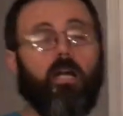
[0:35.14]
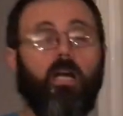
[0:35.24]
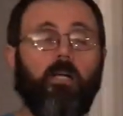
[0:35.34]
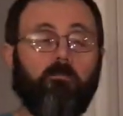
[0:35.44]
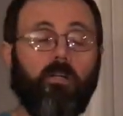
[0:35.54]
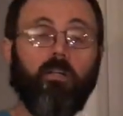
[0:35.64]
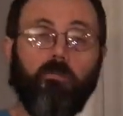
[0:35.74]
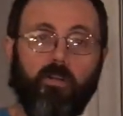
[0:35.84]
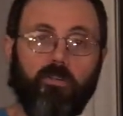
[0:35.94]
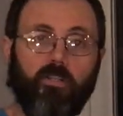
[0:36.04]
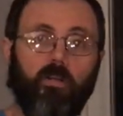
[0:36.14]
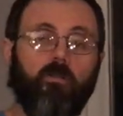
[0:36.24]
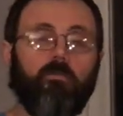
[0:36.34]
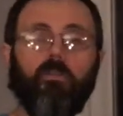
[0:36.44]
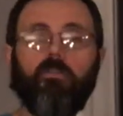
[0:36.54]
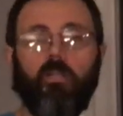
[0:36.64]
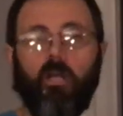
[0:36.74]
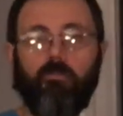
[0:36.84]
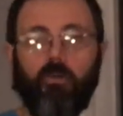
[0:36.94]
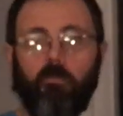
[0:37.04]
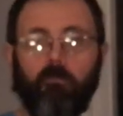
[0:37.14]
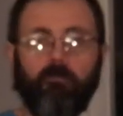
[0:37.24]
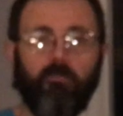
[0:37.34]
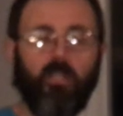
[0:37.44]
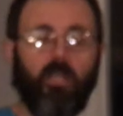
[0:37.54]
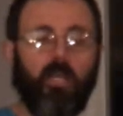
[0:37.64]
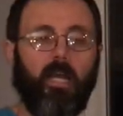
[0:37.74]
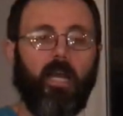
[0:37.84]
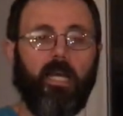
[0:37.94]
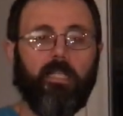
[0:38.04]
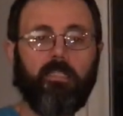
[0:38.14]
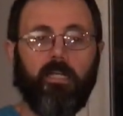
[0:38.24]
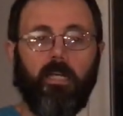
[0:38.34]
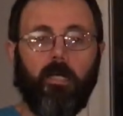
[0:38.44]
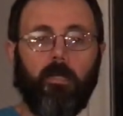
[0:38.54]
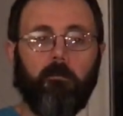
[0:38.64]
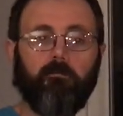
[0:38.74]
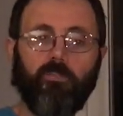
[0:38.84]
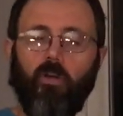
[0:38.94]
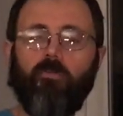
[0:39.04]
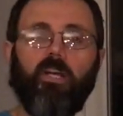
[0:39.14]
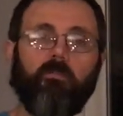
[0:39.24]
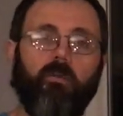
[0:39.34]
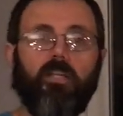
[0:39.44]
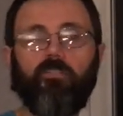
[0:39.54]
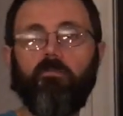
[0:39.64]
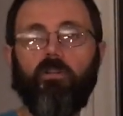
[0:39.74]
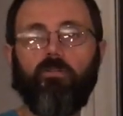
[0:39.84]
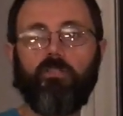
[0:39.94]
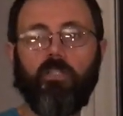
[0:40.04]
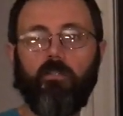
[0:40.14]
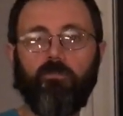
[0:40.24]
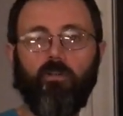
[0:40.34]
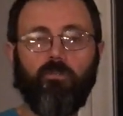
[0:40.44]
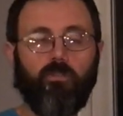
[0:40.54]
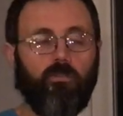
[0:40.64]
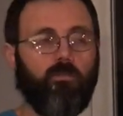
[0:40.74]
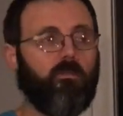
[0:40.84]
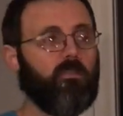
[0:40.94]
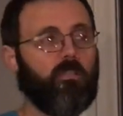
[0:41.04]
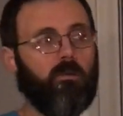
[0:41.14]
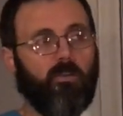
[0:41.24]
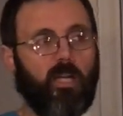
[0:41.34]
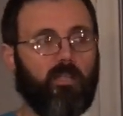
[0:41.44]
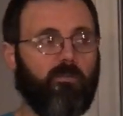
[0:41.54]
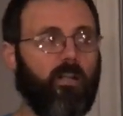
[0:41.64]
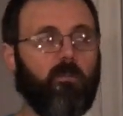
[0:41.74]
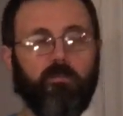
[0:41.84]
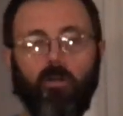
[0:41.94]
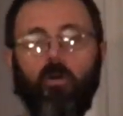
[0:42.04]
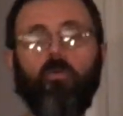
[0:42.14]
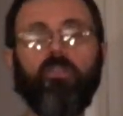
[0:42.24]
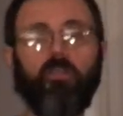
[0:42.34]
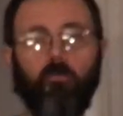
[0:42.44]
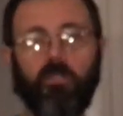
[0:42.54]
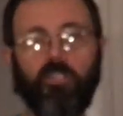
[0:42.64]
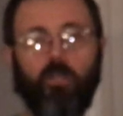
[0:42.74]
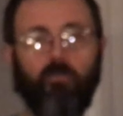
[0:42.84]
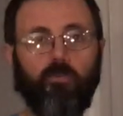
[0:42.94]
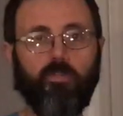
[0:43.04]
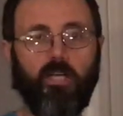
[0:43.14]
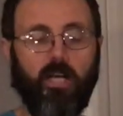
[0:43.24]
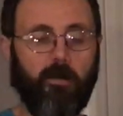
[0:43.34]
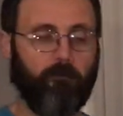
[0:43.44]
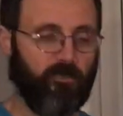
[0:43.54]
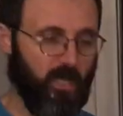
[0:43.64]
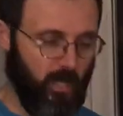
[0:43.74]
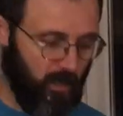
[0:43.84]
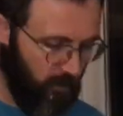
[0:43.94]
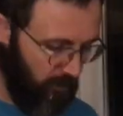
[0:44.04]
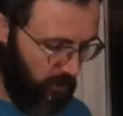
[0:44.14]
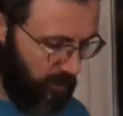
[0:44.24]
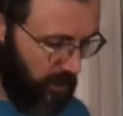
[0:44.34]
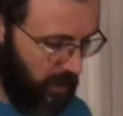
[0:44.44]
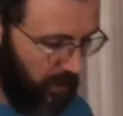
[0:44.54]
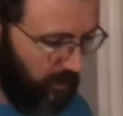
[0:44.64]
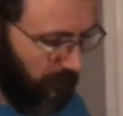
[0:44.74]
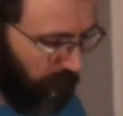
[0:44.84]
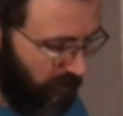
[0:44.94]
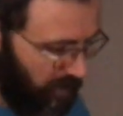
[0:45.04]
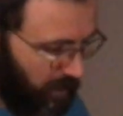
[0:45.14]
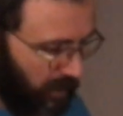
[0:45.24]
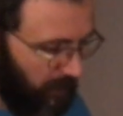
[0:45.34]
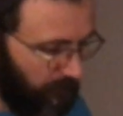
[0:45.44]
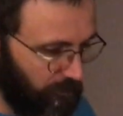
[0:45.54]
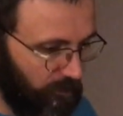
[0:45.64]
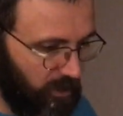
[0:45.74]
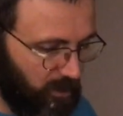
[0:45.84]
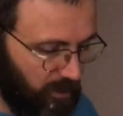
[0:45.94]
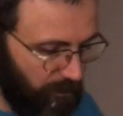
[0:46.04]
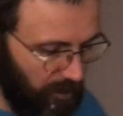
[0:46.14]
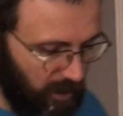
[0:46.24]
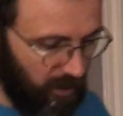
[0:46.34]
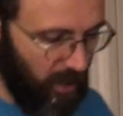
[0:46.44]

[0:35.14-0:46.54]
uh, a number of years ago, learned a lot from them, and um, so hopefully I can pass some of those tips on to you, some I've kind of developed and honed it on myself over time. Now the first thing is, uh, this paint